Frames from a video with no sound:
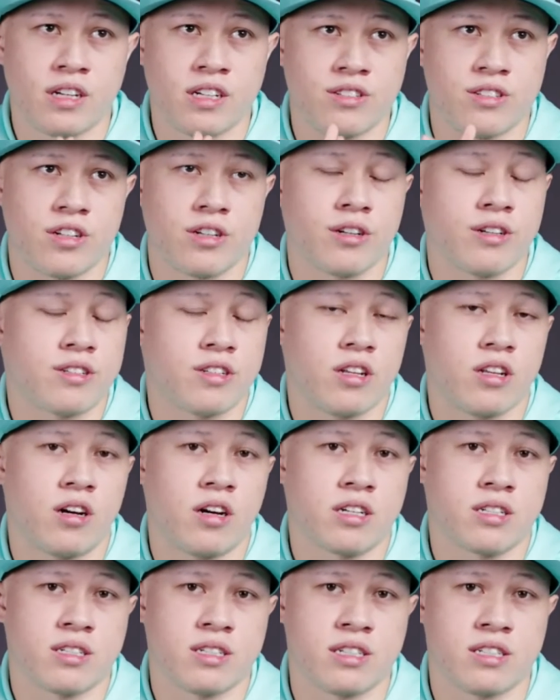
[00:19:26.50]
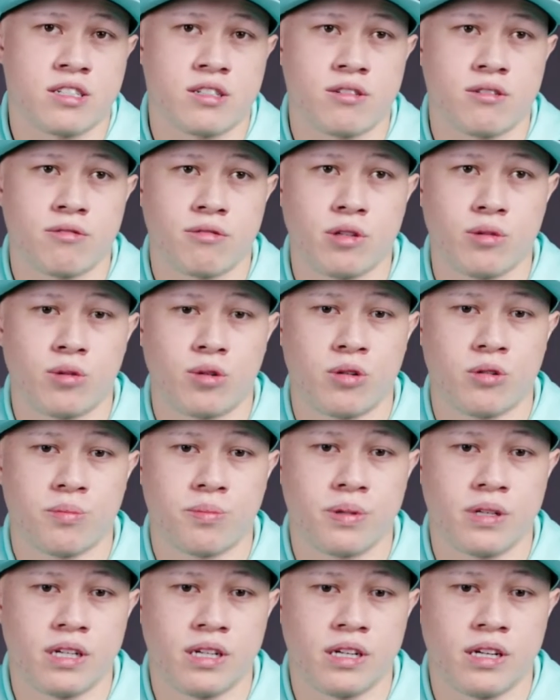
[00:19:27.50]
considering it's a long season, we
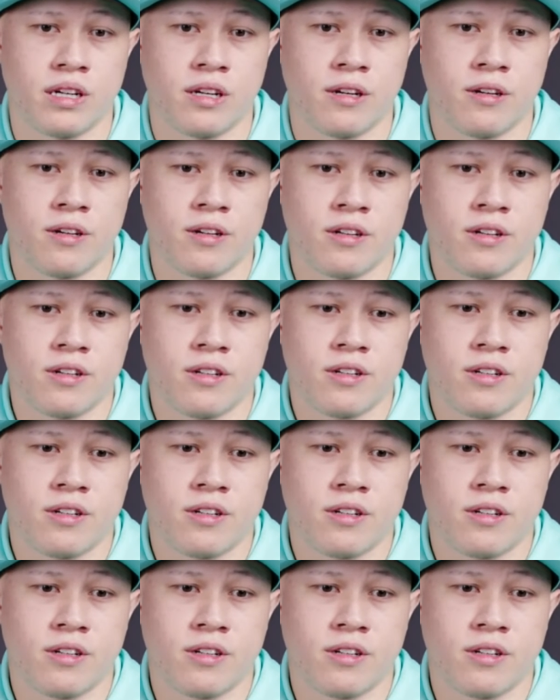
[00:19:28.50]
won't be,